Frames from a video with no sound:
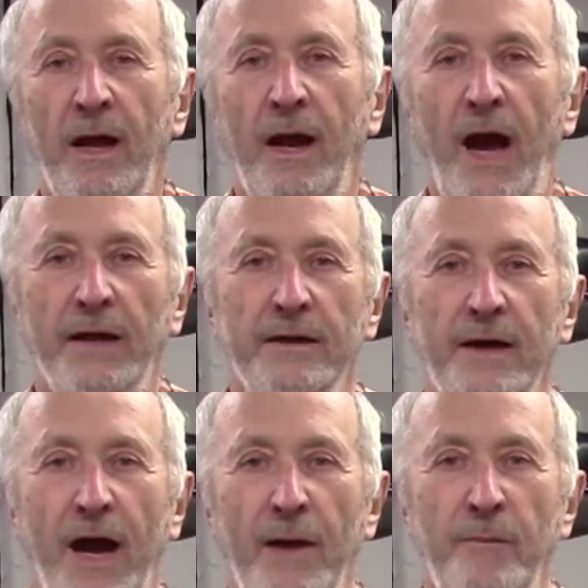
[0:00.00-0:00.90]
Hi,
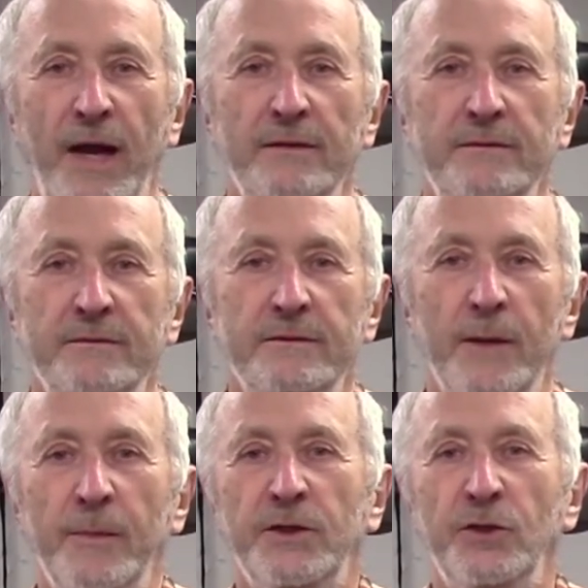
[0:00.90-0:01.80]
I'm Ed,
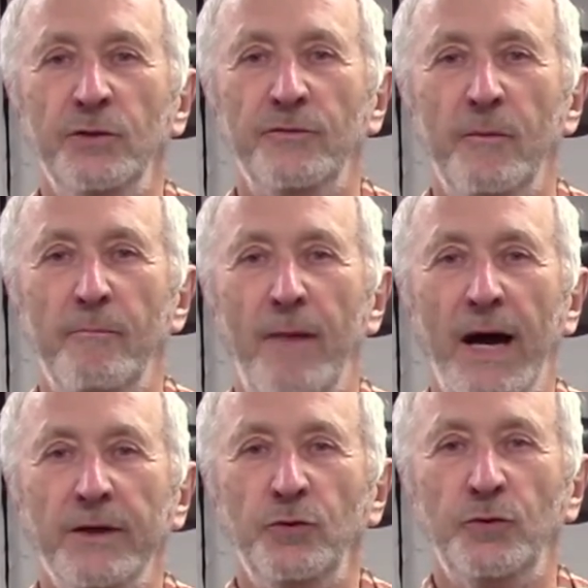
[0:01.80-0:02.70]
coming to you from
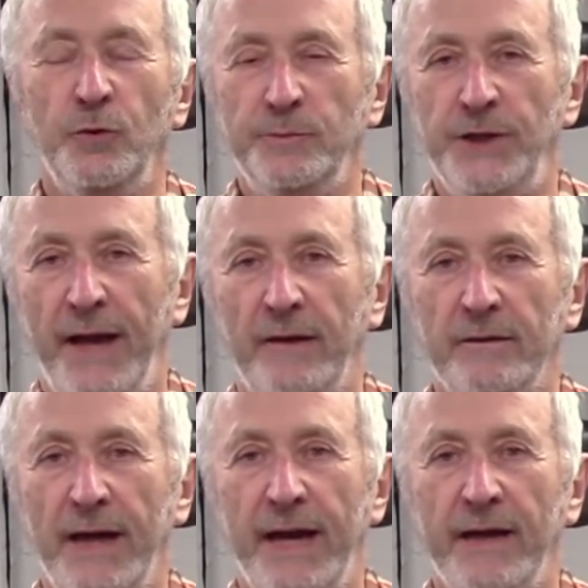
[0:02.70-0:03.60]
my YouTube
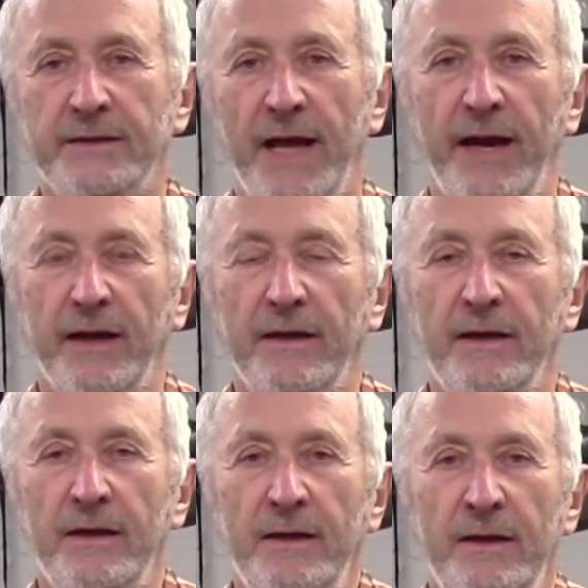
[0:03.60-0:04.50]
channel, edXattic.
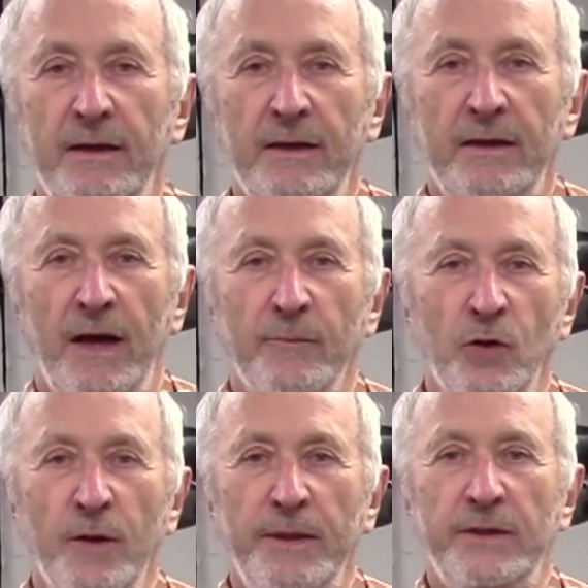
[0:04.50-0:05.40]
I'm
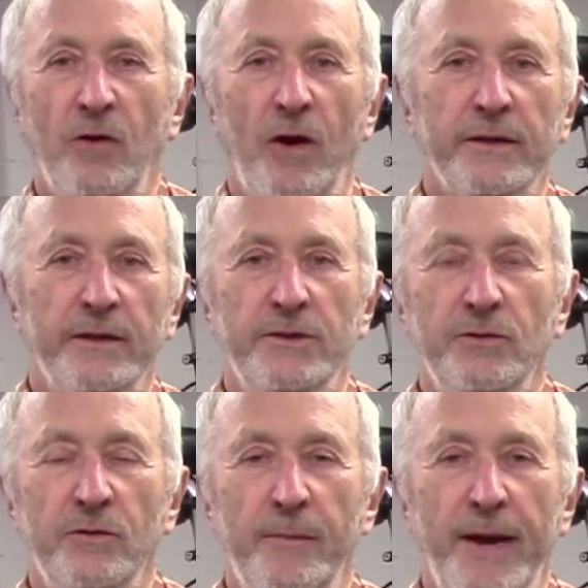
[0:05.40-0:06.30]
going to be talking to
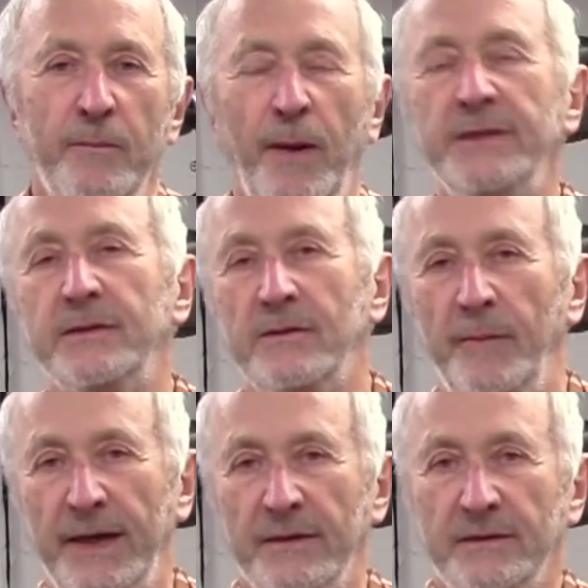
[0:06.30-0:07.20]
you about bicycle
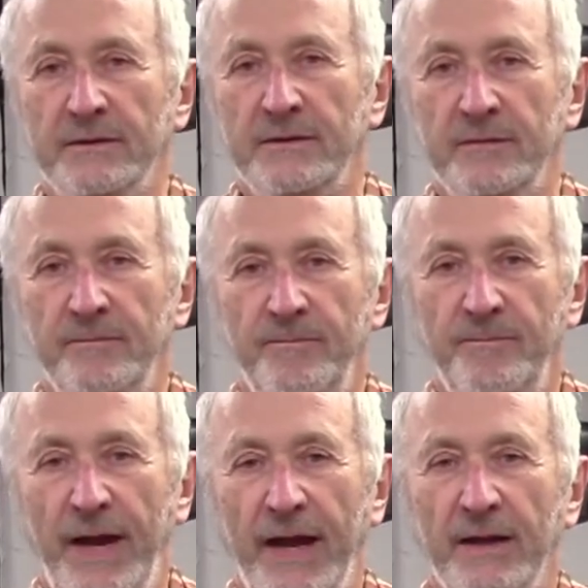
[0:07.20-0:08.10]
maintenance,
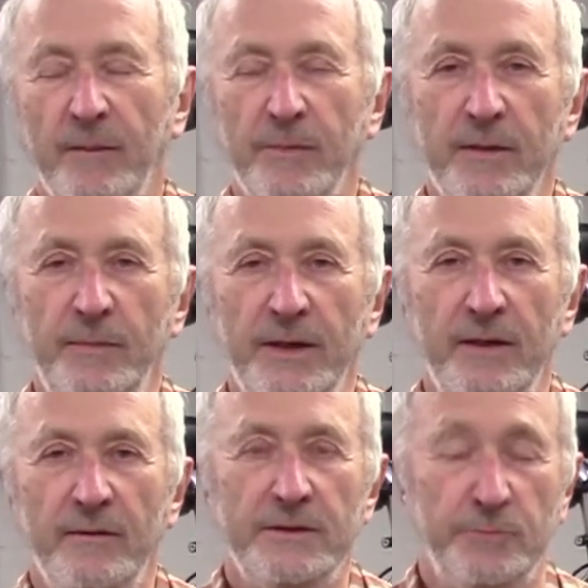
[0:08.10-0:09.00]
and I'm going to
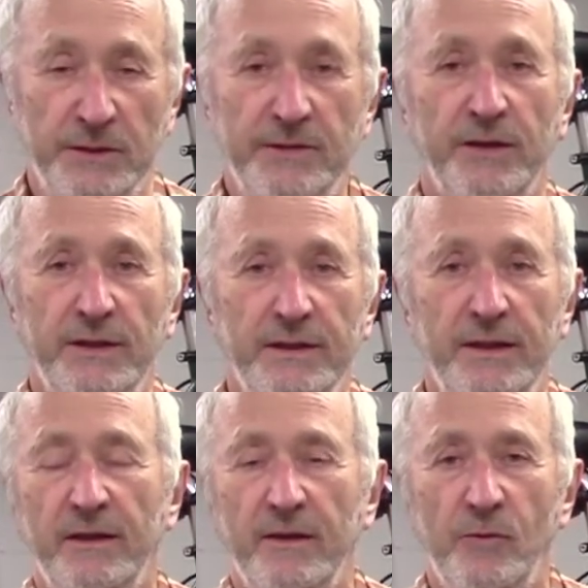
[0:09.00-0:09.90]
be specifically
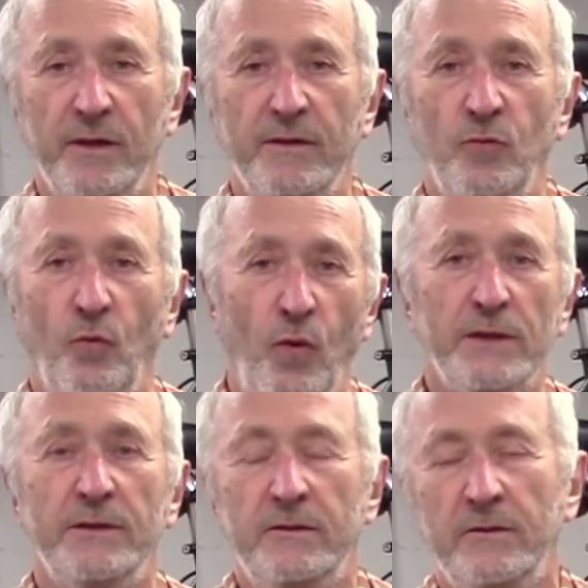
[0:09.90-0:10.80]
dealing with
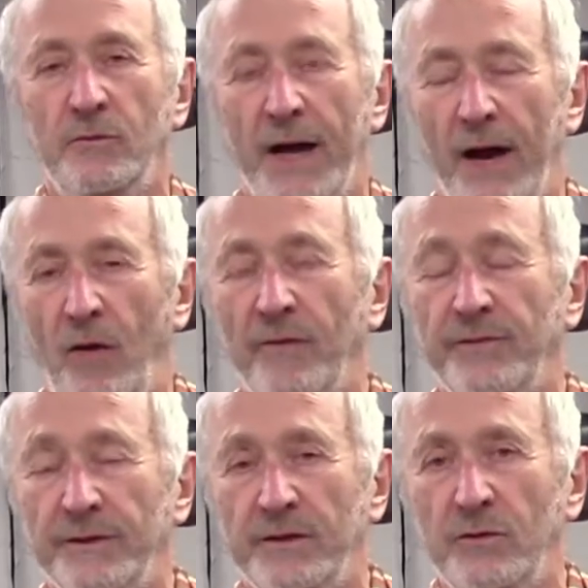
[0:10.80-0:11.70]
what to do and how
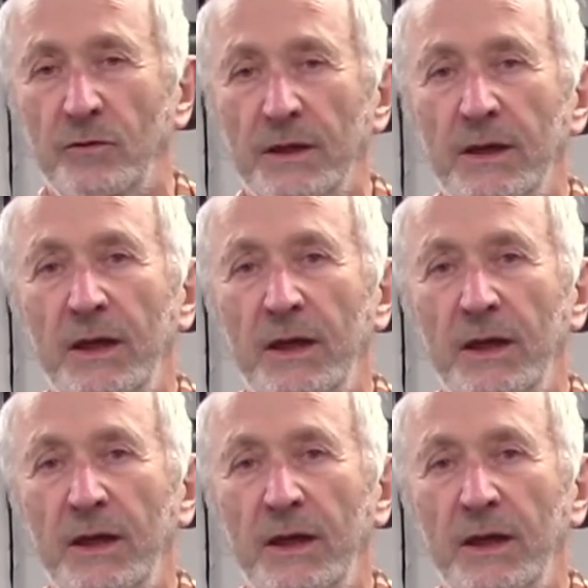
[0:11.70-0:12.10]
often to do it,